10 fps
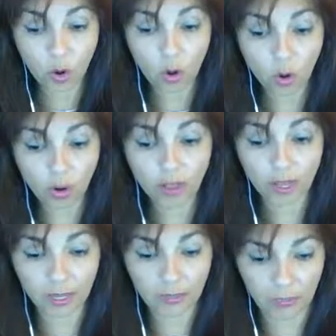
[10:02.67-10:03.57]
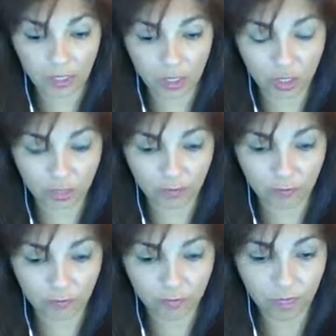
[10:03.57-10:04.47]
or
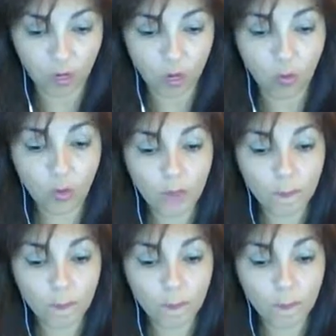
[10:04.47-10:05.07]
elevation. We